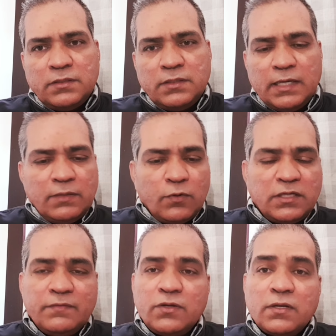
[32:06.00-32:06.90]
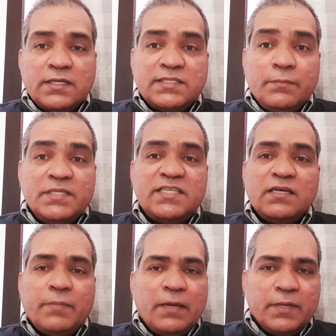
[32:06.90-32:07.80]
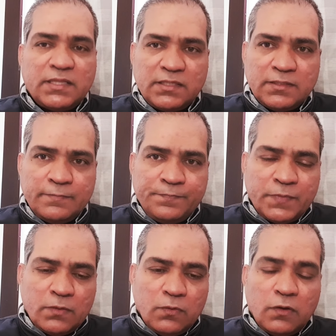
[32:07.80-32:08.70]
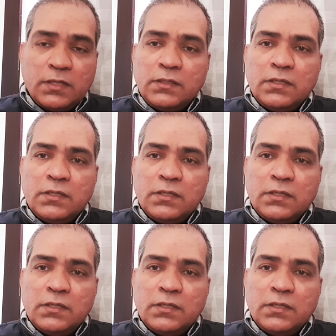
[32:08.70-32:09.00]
And whatever organs are missing by birth or